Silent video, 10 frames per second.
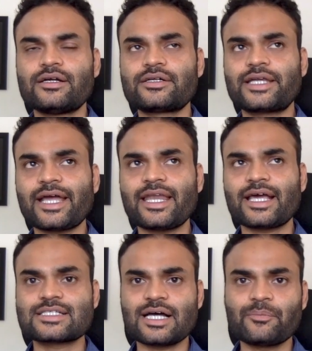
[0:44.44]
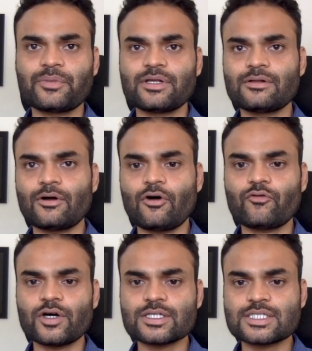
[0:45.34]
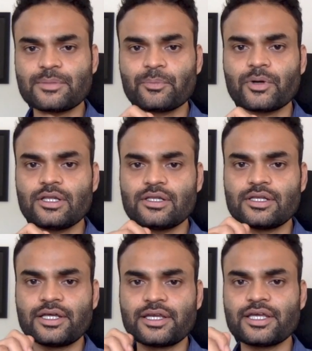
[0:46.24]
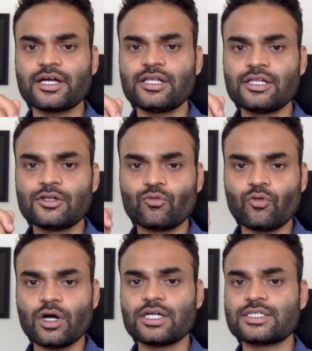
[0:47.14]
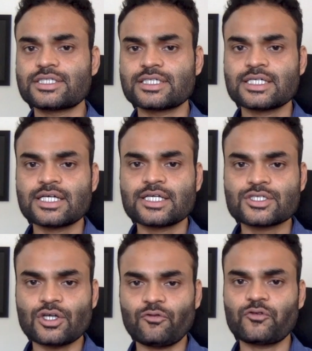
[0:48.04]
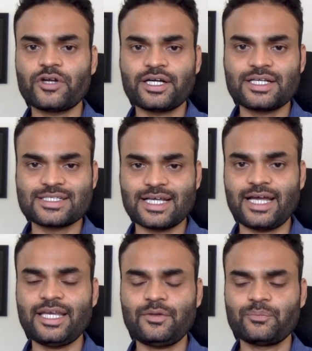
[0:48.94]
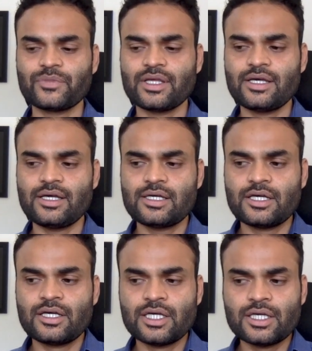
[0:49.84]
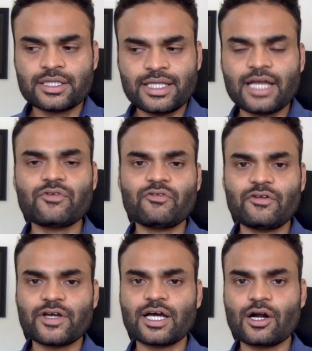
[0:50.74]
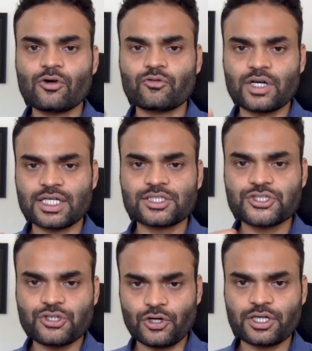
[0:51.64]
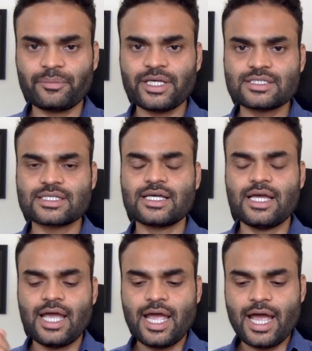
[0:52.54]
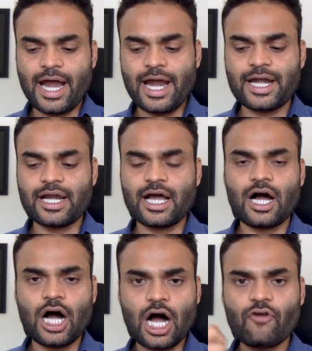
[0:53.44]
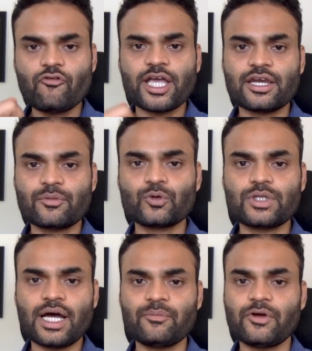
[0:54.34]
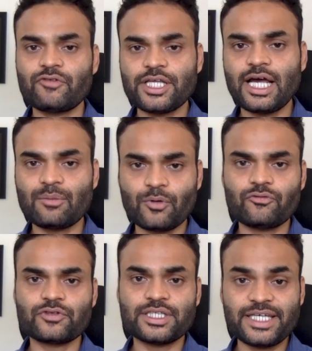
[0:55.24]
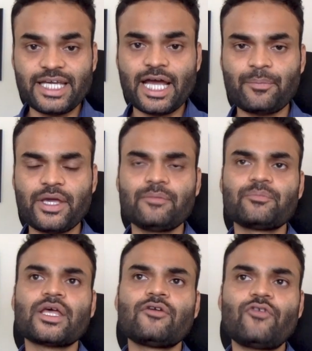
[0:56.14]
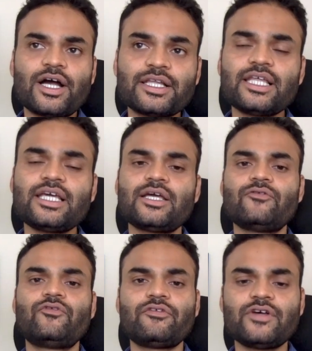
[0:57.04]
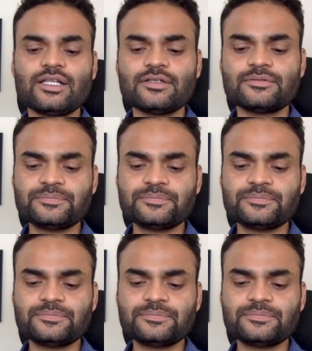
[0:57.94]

take an example of a simple real-world software design. Then we will figure out what are the shortcomings and how we can remove them with the help of DIP. Finally, we will